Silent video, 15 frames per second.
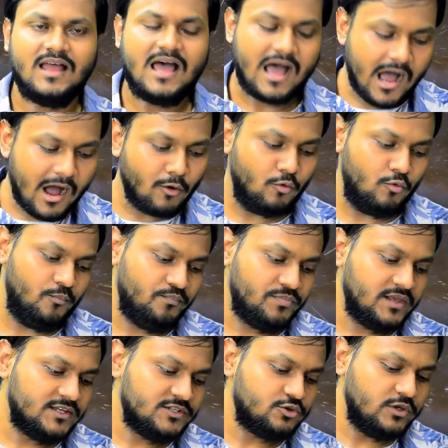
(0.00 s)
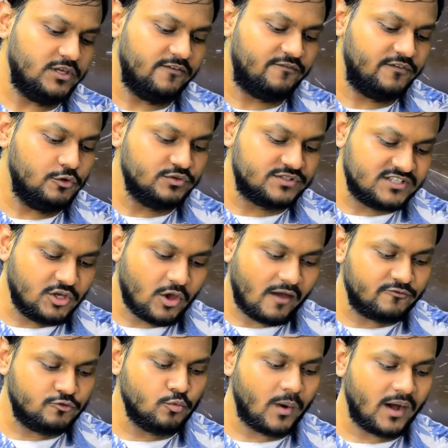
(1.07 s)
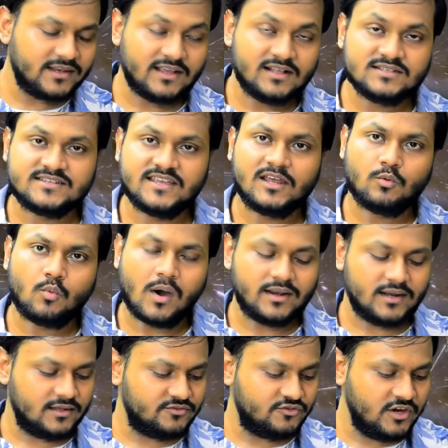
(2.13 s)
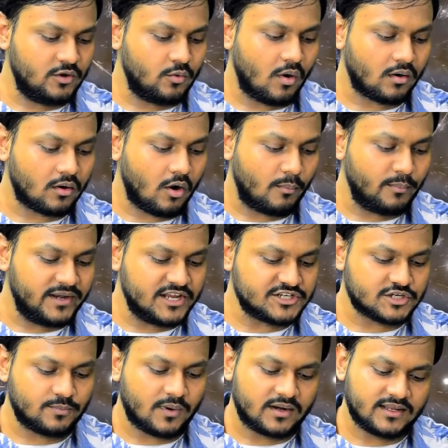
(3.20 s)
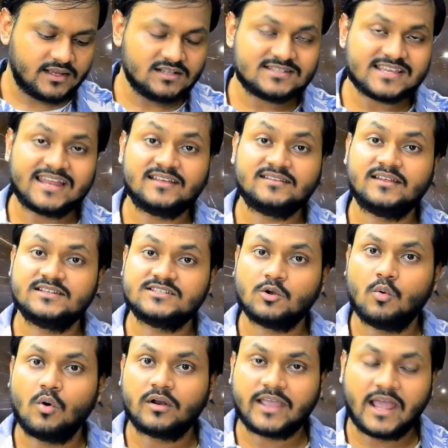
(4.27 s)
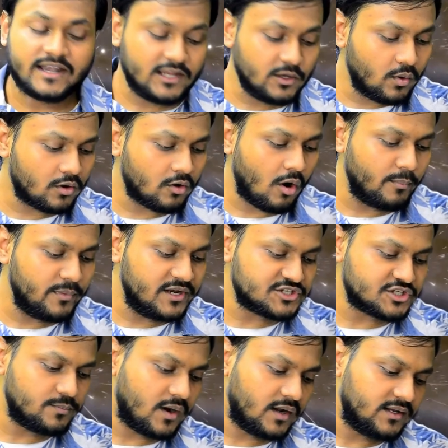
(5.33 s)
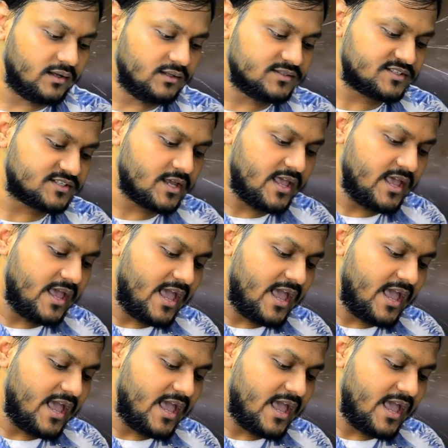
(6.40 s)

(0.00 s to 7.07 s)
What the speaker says: How? So if you see, you have two particles here, one a three quark combination particles, another is a quark antiquark combination particles.